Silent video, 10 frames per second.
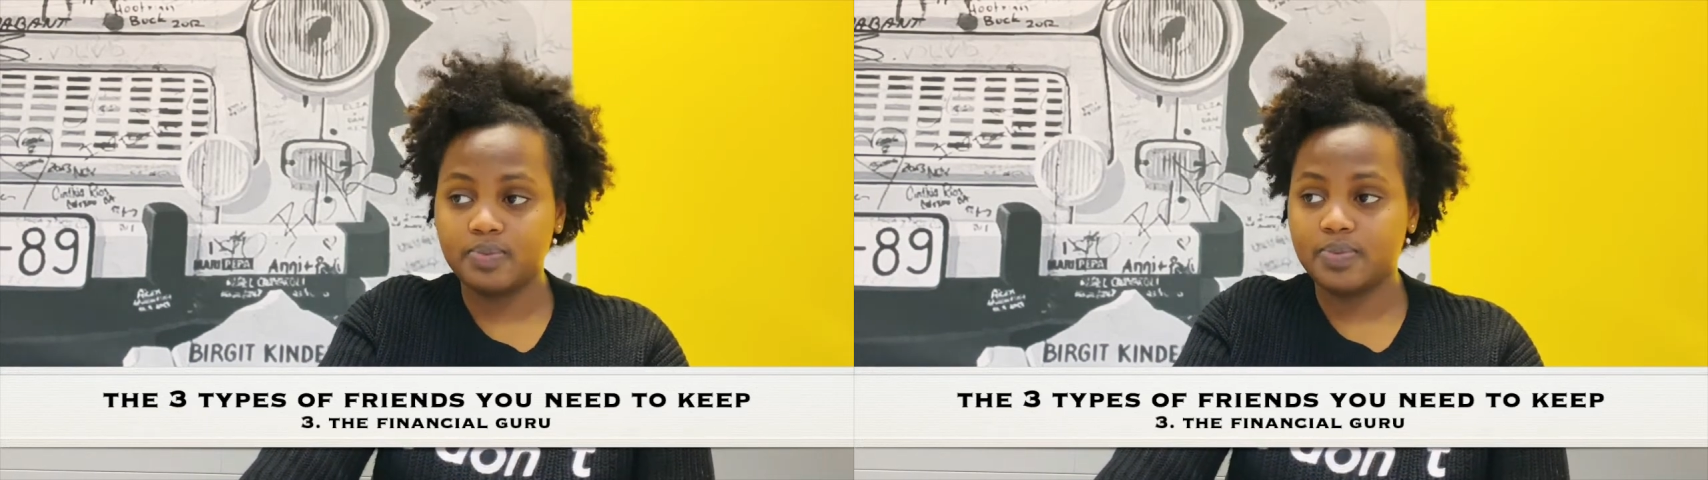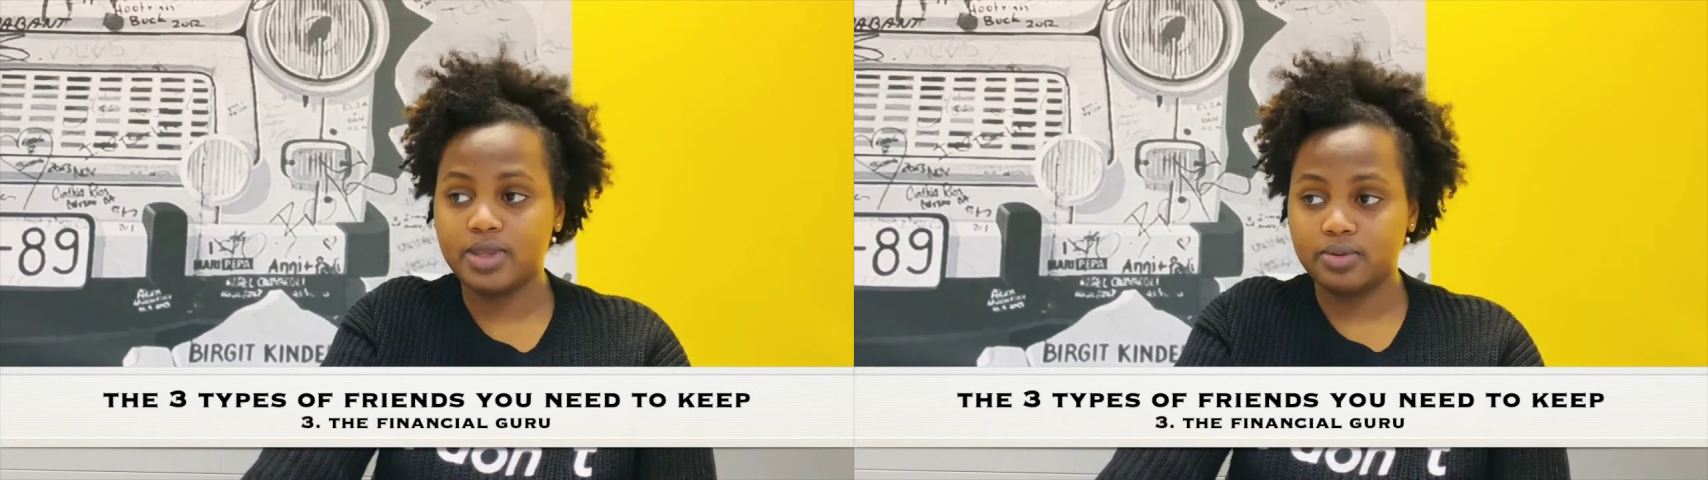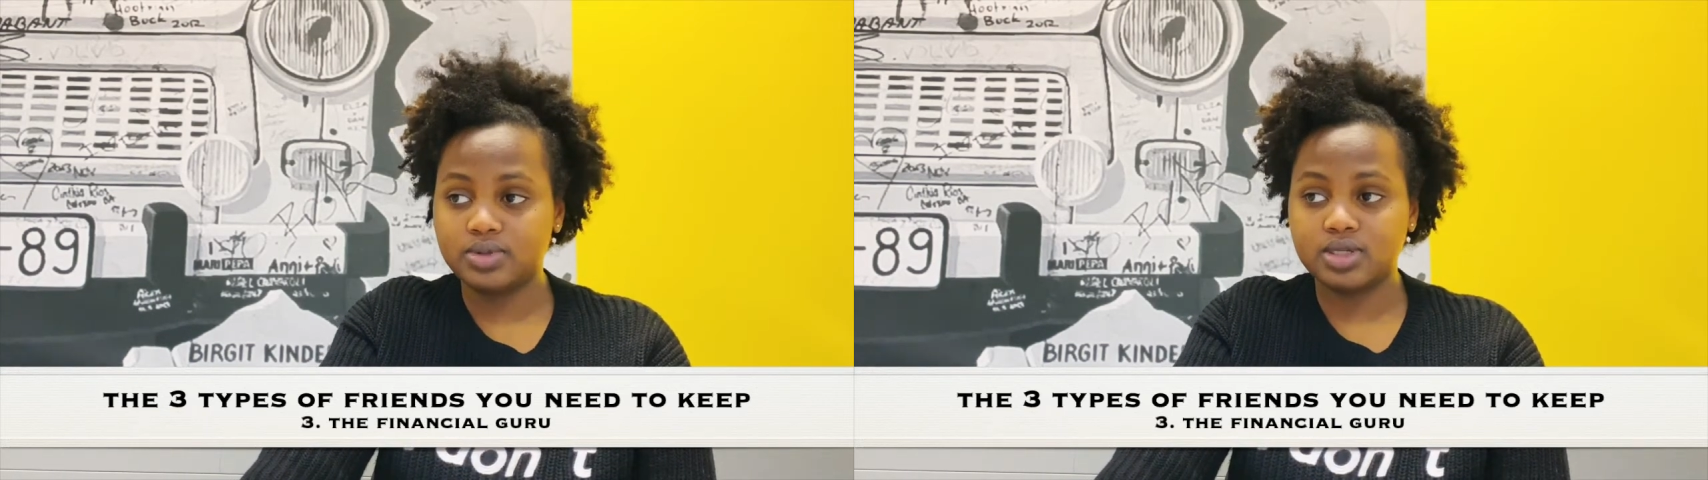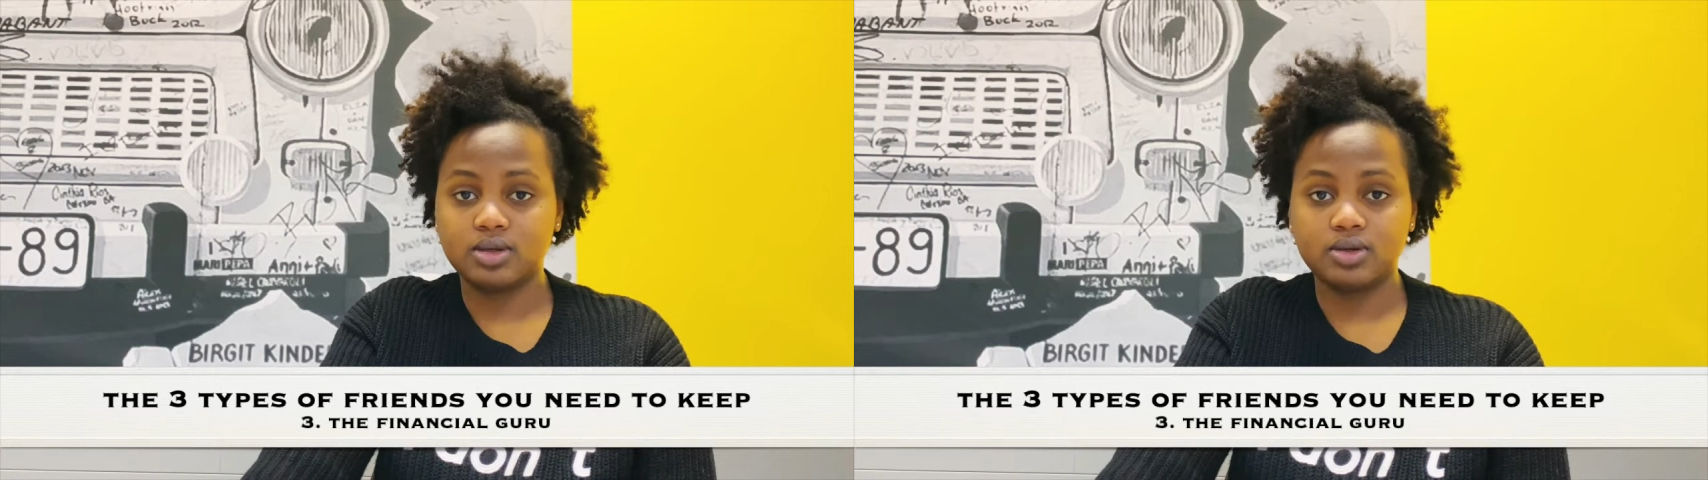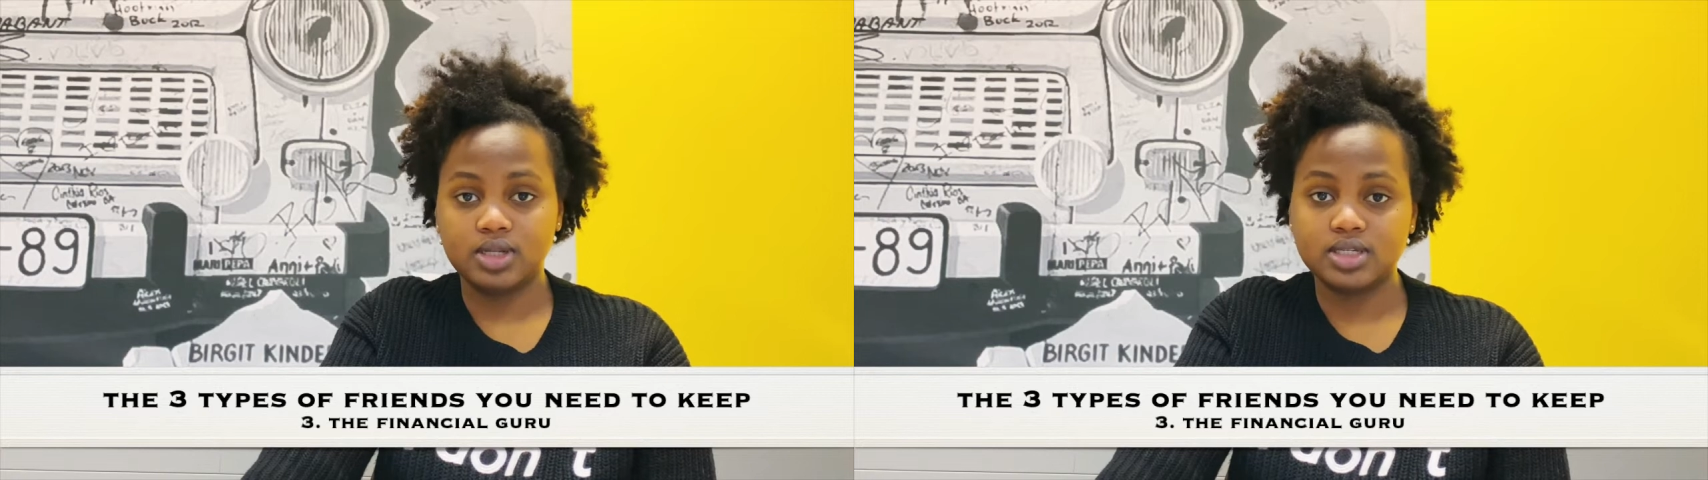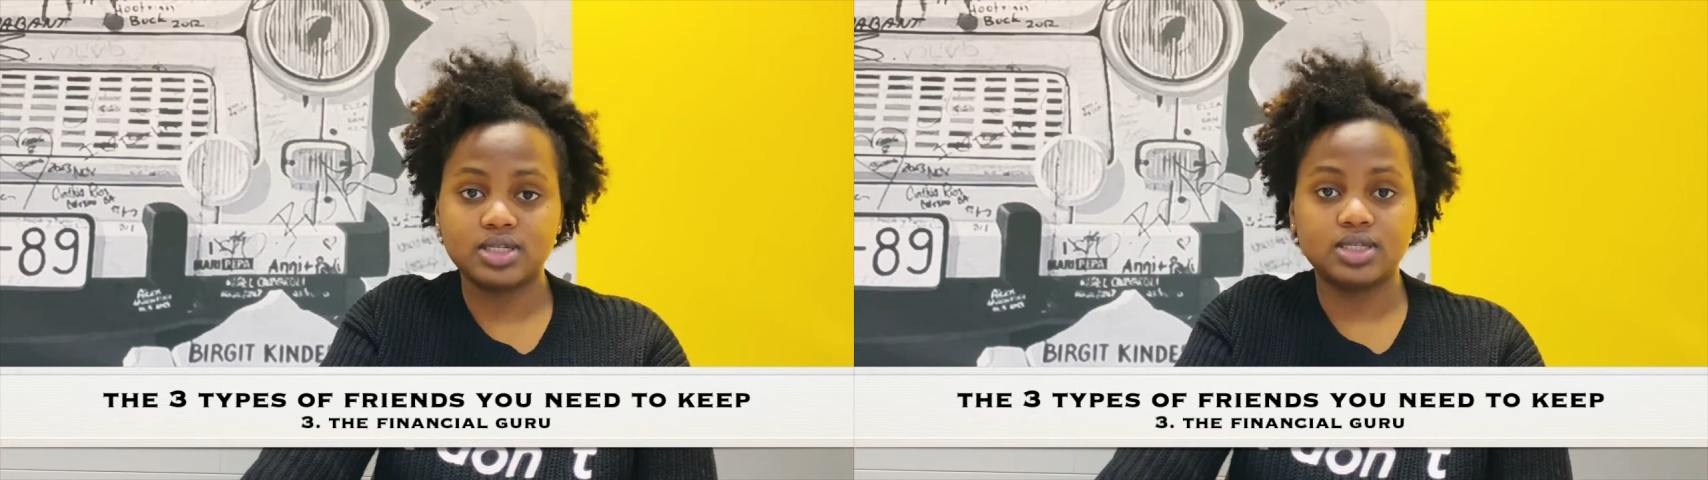they will tell you, listen,